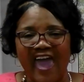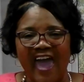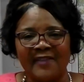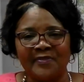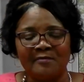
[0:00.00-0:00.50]

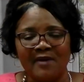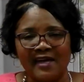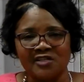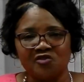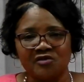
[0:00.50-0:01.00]
at the
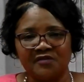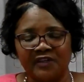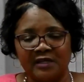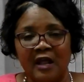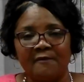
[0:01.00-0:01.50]
Master's
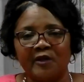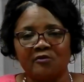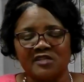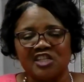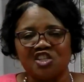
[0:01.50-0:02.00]
feet.
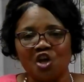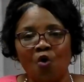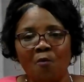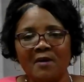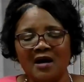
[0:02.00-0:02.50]
There is
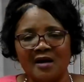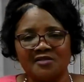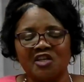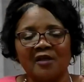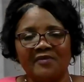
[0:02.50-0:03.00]
so
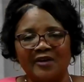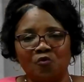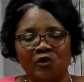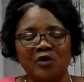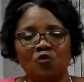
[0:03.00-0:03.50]
much that
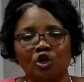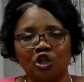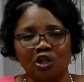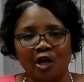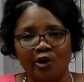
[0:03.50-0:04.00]
we will
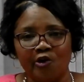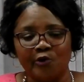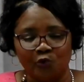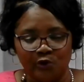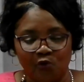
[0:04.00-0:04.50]

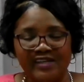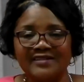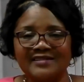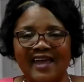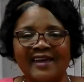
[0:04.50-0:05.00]
learn when
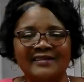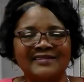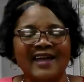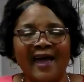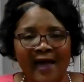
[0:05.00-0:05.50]
we take
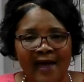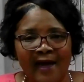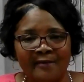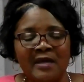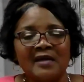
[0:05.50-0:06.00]

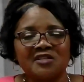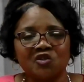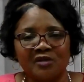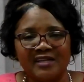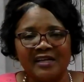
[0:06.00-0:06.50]
time
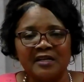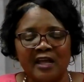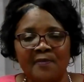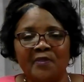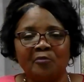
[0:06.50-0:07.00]
to get
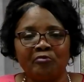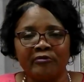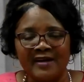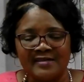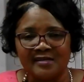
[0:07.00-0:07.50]
in the
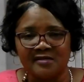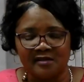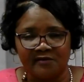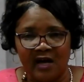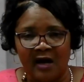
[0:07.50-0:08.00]
presence
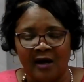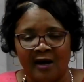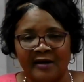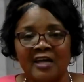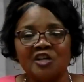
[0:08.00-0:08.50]
of
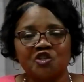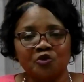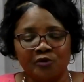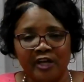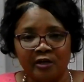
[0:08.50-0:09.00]
God
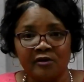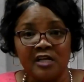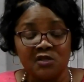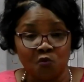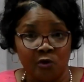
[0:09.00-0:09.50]
to hear
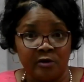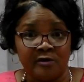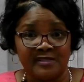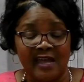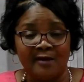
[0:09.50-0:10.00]
His
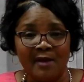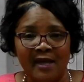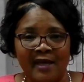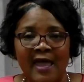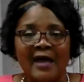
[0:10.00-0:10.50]
words.
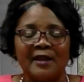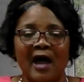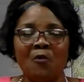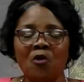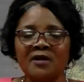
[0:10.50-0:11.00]
Amen.
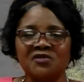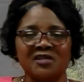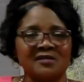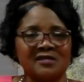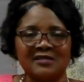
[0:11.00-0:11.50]
Now, I want to
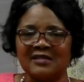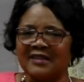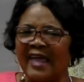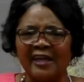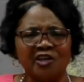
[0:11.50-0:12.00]
just
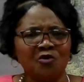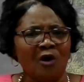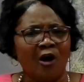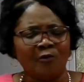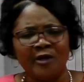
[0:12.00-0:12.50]
thank you
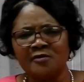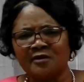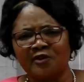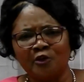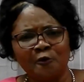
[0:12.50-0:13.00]
all. Those
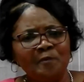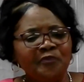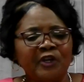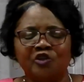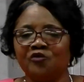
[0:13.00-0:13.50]
of you,
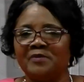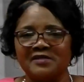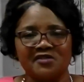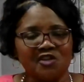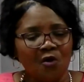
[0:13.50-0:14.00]
you've
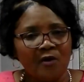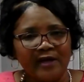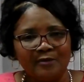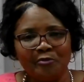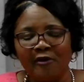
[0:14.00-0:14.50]
been
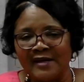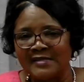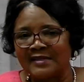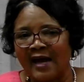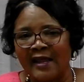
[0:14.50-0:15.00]
sowing.
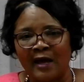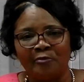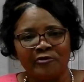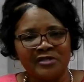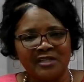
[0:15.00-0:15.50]
Praise God. I
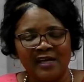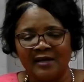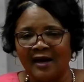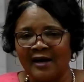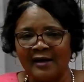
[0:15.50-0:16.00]

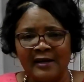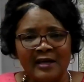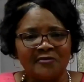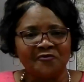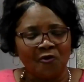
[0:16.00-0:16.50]
appreciate God
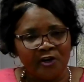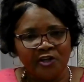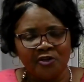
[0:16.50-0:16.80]
for